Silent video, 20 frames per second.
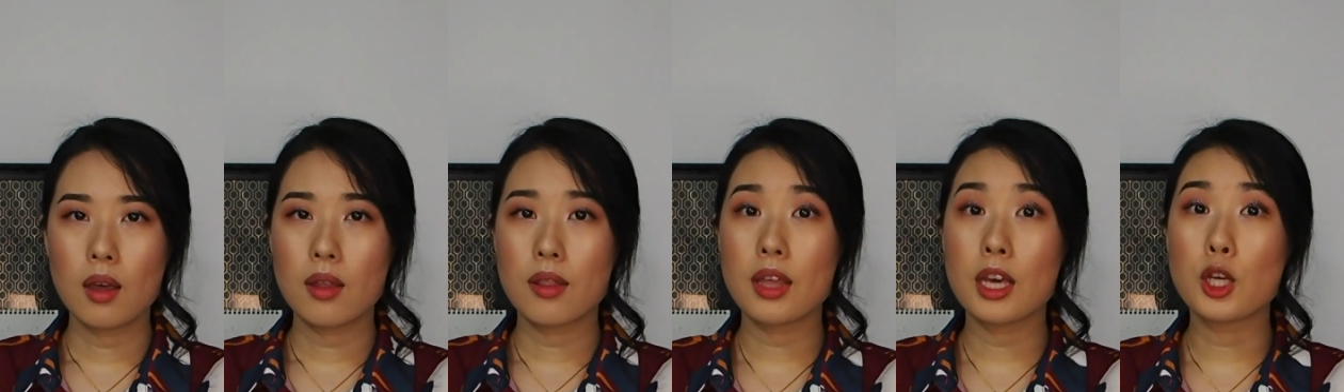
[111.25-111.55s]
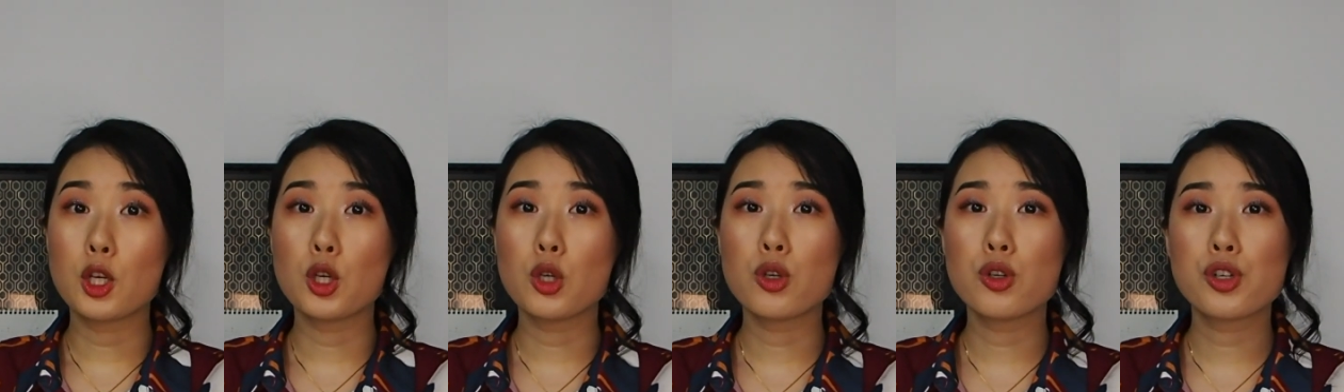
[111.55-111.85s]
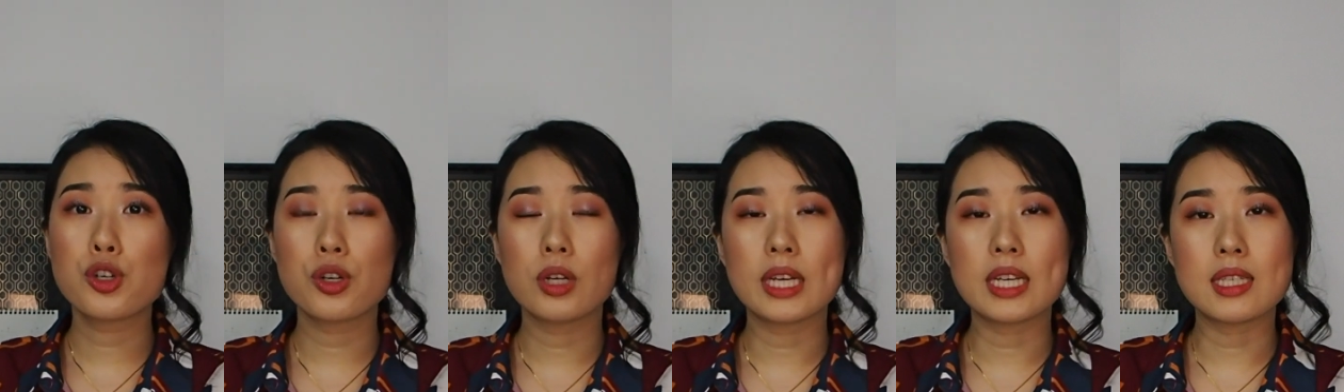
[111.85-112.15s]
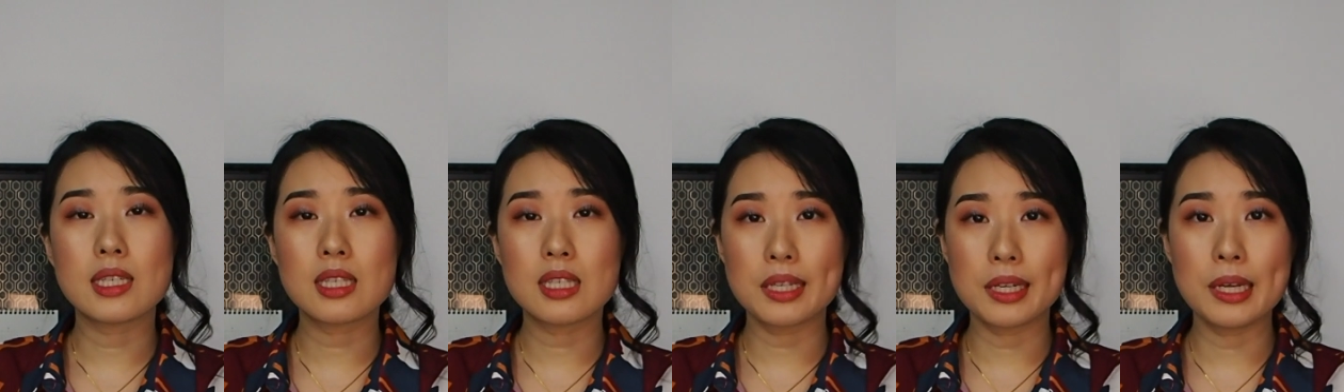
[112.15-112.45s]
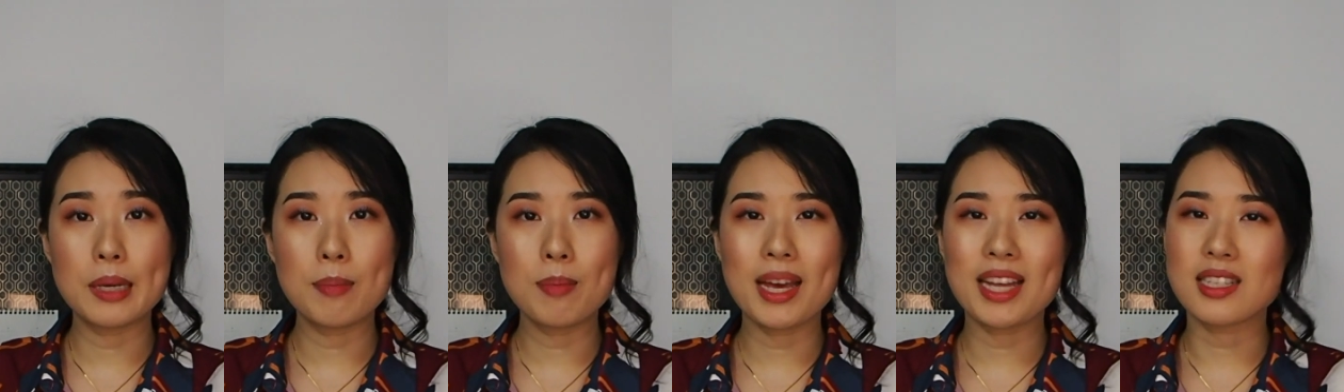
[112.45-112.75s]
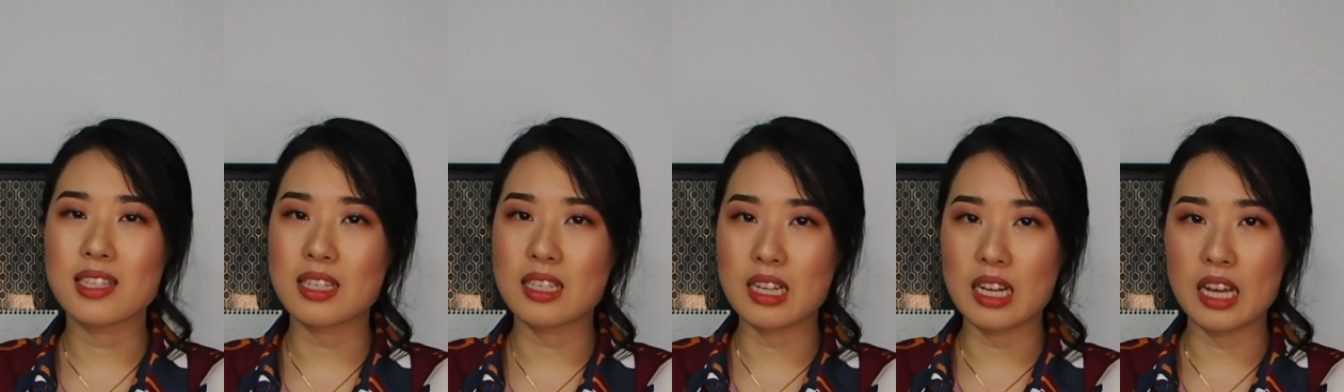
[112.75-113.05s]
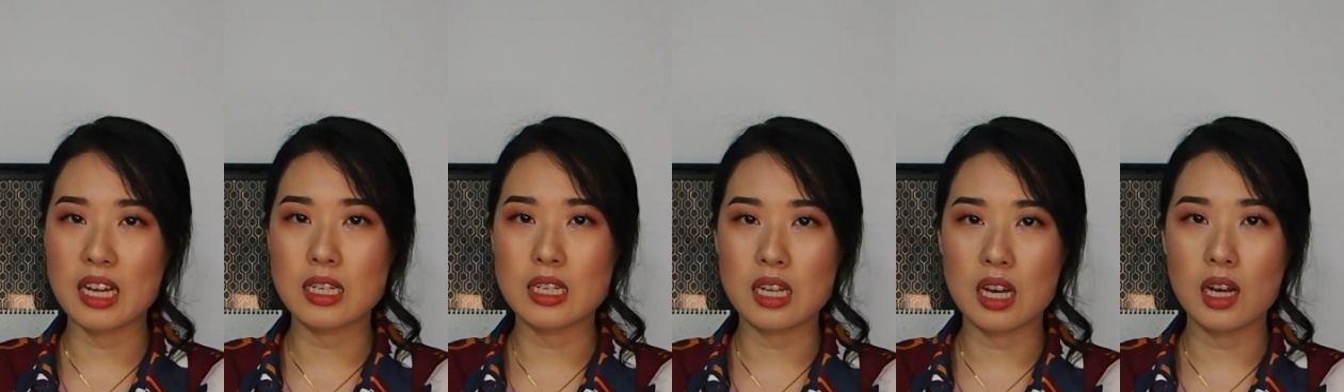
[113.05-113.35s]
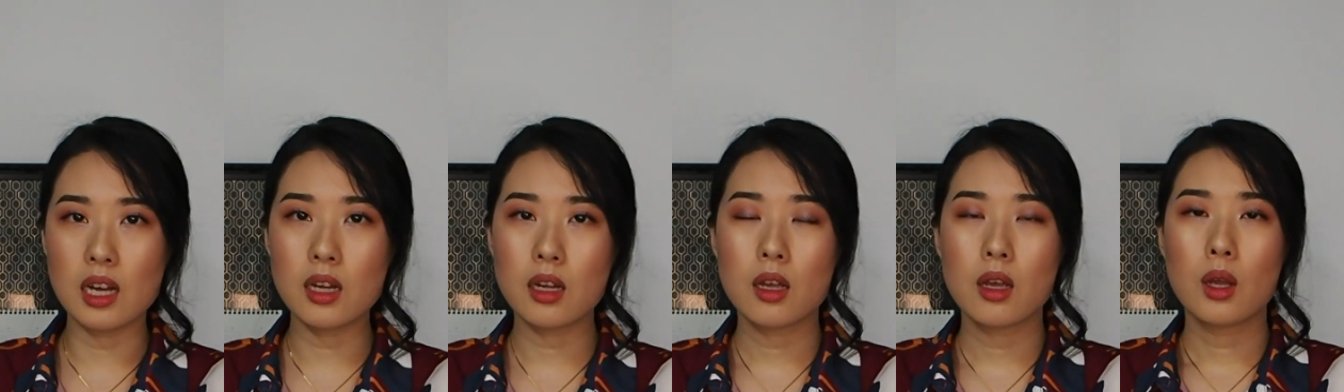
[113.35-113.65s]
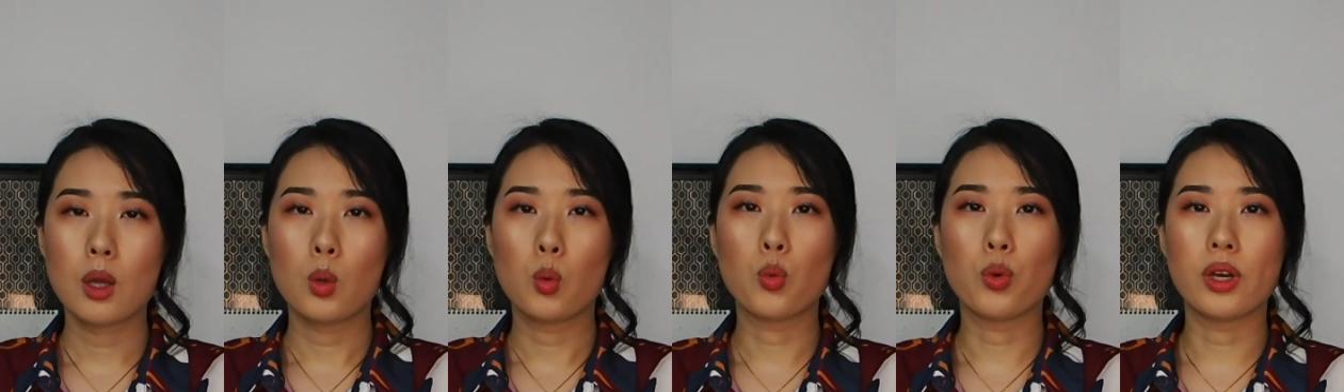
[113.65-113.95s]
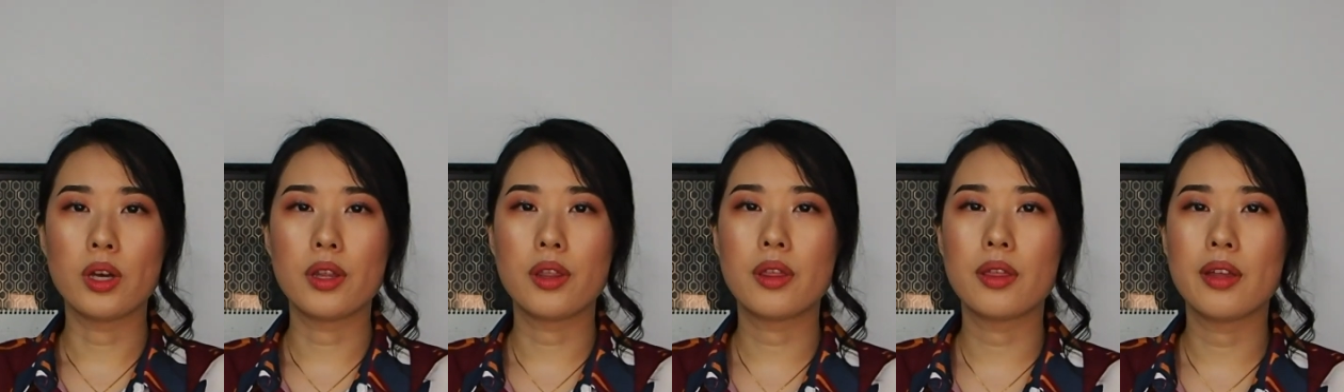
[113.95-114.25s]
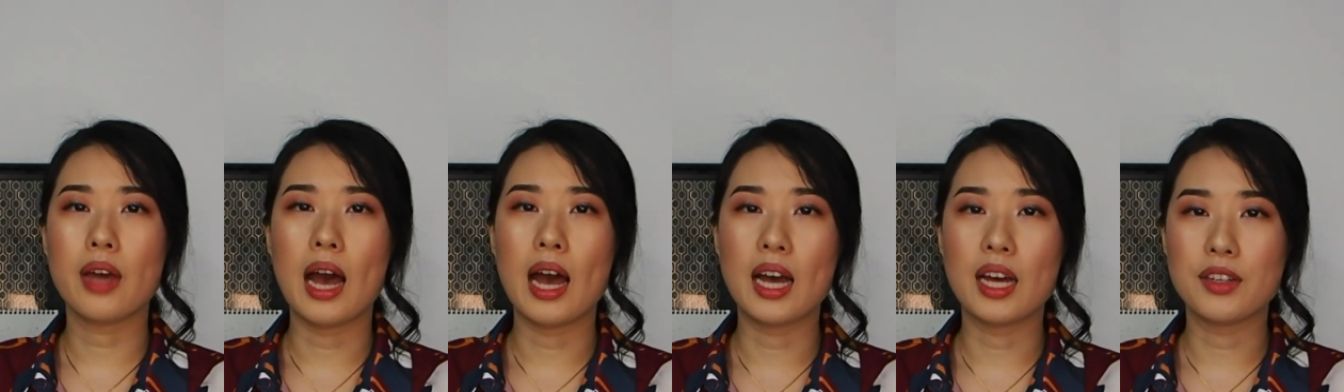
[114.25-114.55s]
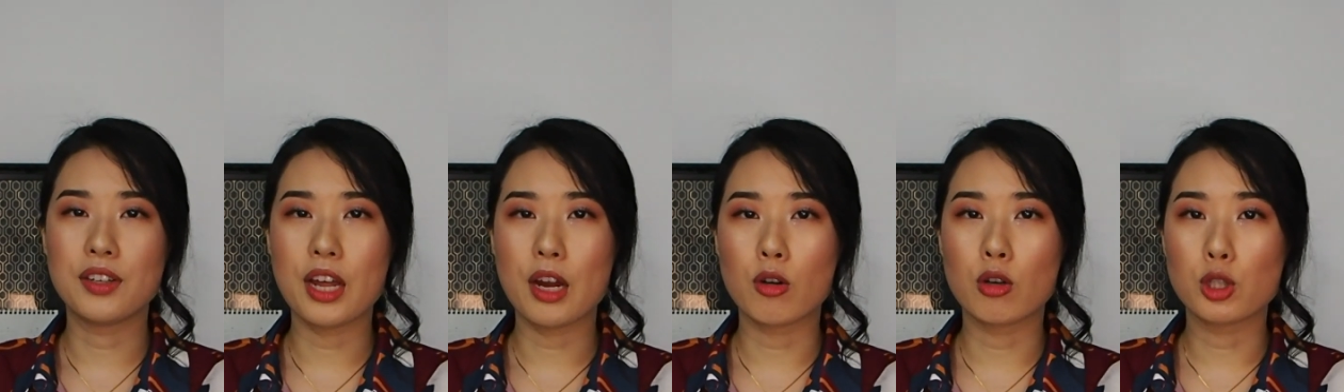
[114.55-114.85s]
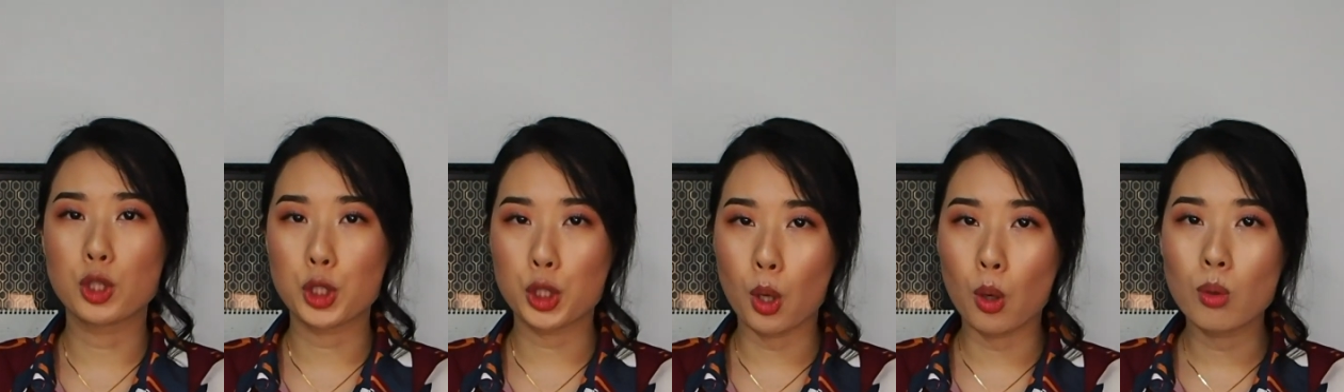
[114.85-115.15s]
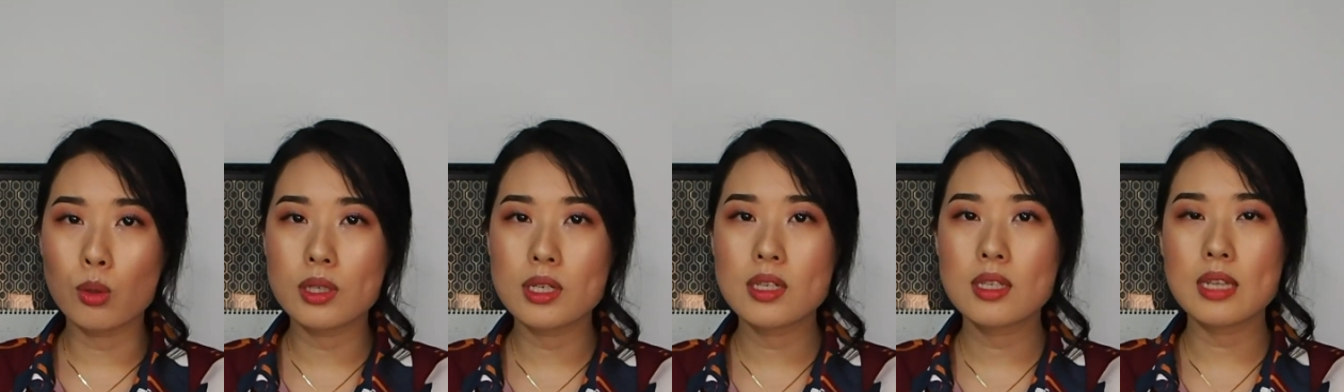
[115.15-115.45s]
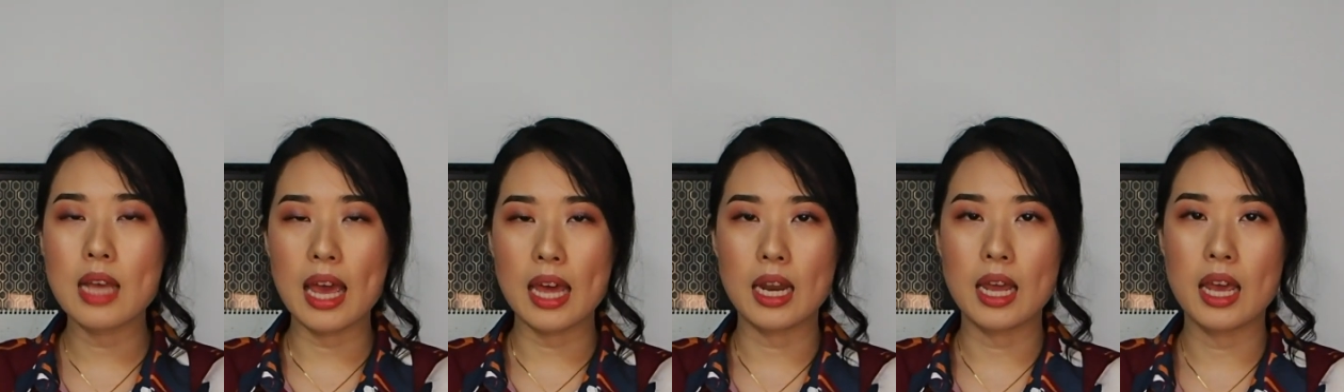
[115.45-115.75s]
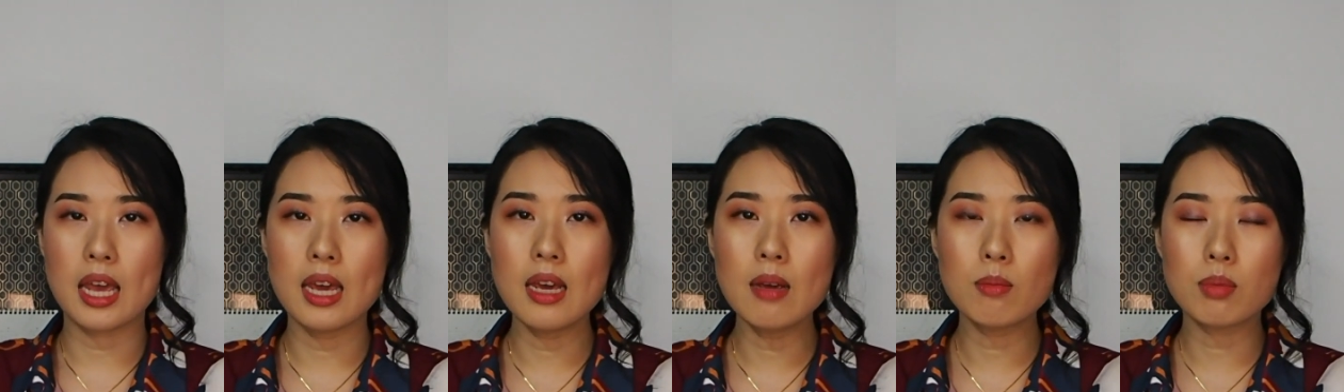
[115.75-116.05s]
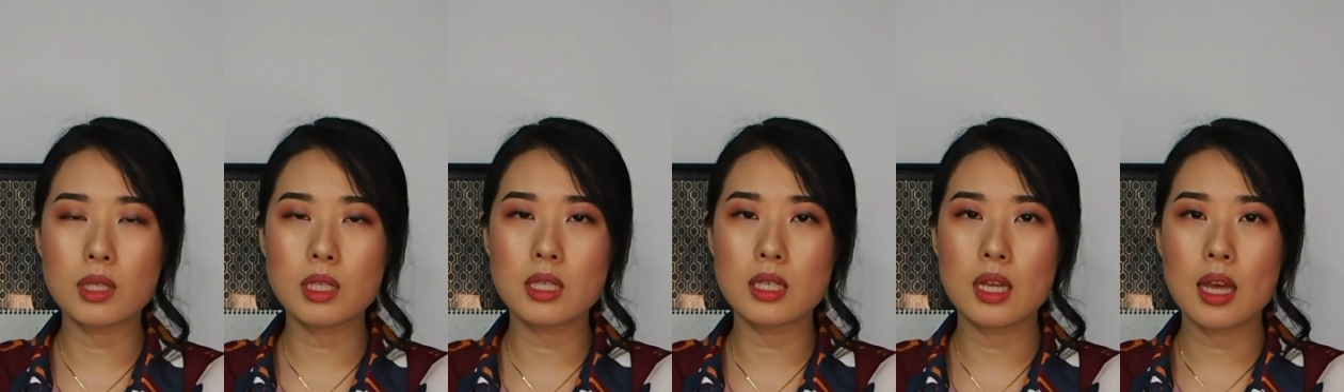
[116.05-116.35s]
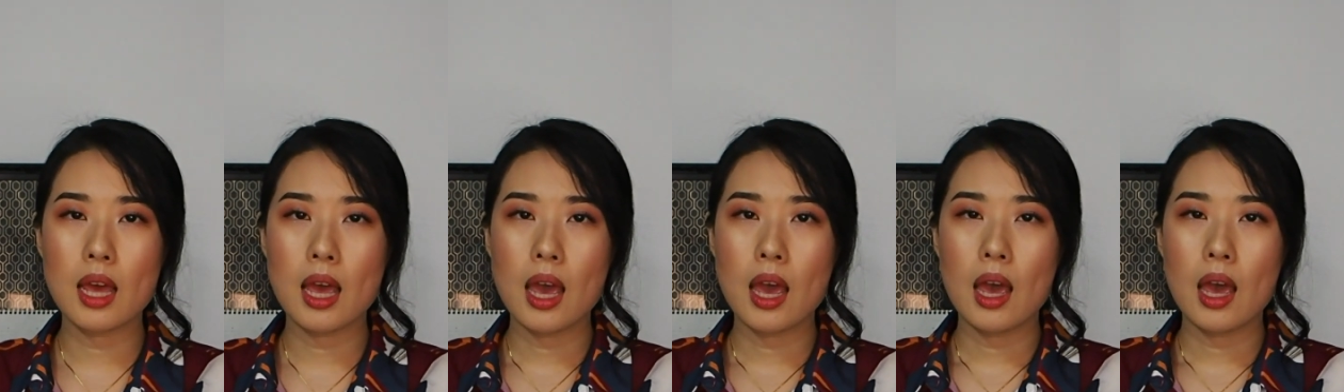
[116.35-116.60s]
They're usually slim and slender with narrow shoulders and hips,